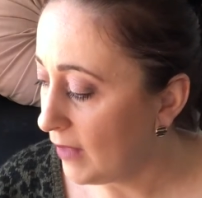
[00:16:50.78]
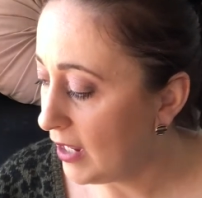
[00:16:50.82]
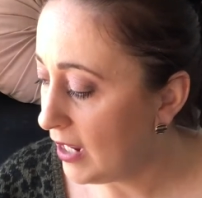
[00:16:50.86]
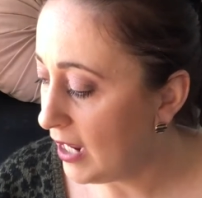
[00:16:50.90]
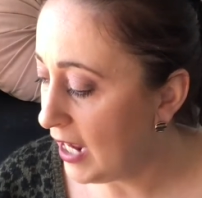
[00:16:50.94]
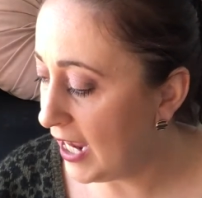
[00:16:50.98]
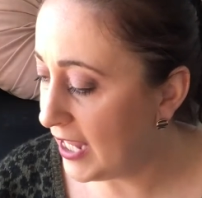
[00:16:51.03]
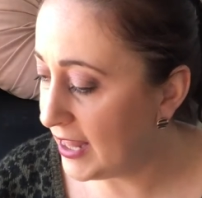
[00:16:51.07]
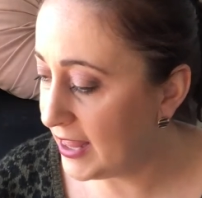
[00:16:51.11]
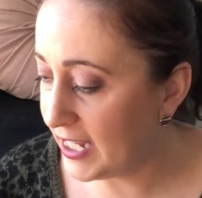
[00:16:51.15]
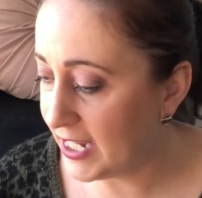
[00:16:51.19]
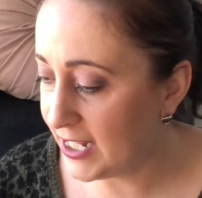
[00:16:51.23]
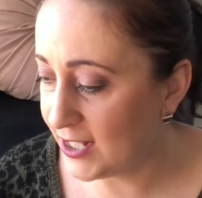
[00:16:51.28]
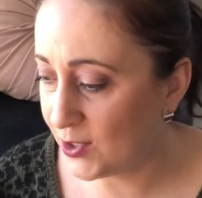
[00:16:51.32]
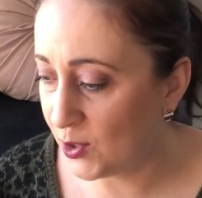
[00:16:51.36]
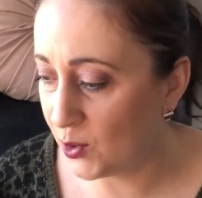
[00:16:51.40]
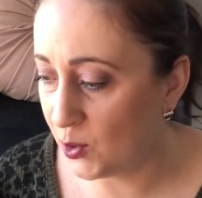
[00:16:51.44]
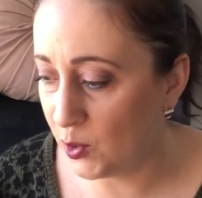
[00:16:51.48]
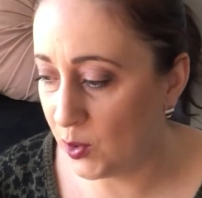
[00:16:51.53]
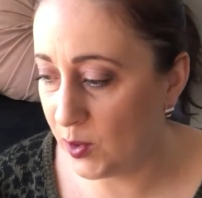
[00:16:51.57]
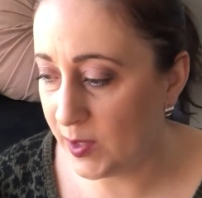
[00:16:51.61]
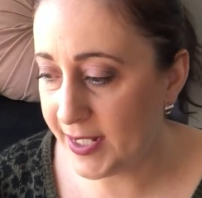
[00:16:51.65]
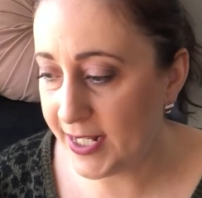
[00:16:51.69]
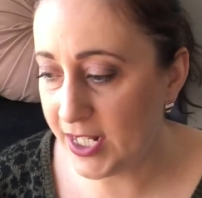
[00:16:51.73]
And these
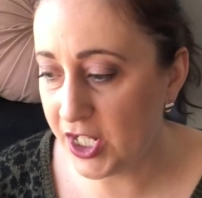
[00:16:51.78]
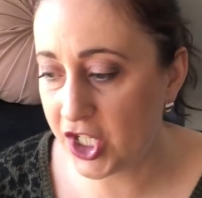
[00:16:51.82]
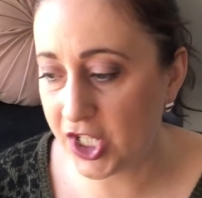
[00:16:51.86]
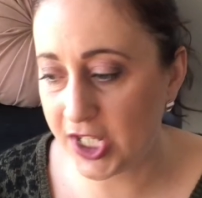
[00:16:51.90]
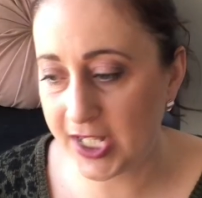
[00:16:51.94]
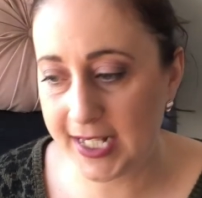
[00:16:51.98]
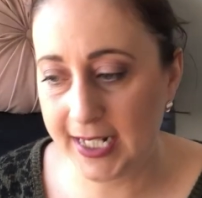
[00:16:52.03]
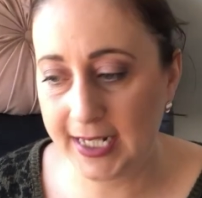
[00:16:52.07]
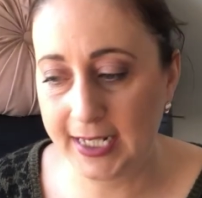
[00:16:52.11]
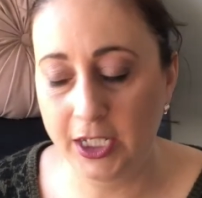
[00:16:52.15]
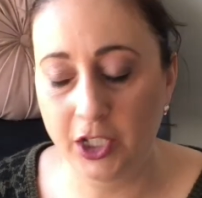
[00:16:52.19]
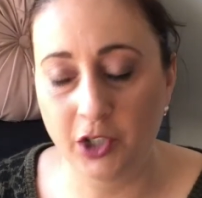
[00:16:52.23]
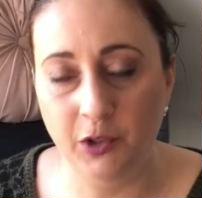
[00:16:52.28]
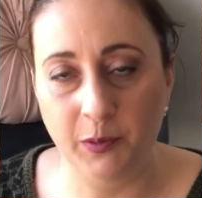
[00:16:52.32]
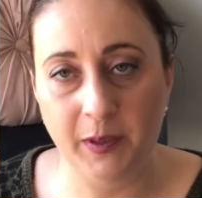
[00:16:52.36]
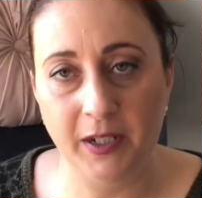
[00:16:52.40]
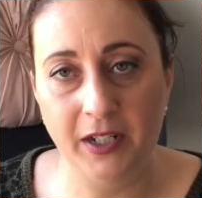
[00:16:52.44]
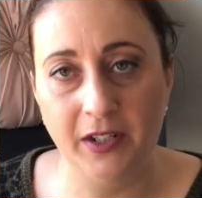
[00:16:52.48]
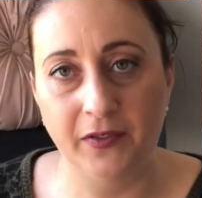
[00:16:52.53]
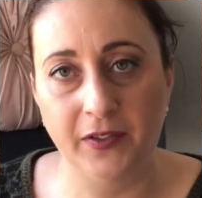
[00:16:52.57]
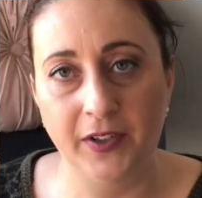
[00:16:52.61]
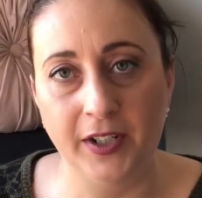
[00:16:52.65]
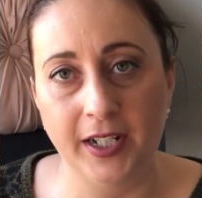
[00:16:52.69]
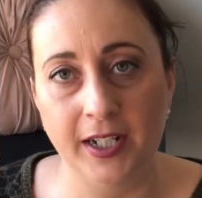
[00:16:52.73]
hauls are just a little bit
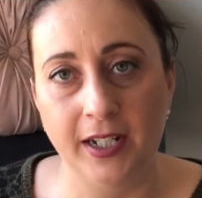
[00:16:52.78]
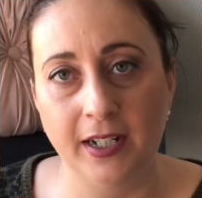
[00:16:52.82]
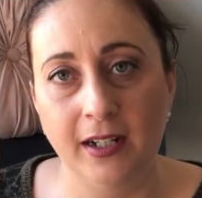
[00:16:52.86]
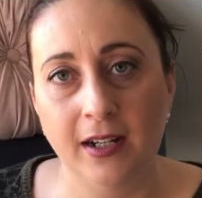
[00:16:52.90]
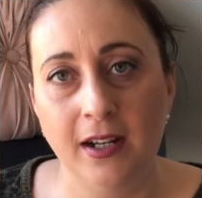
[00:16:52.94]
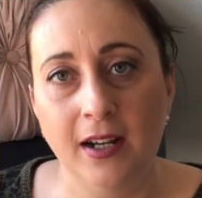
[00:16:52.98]
of a,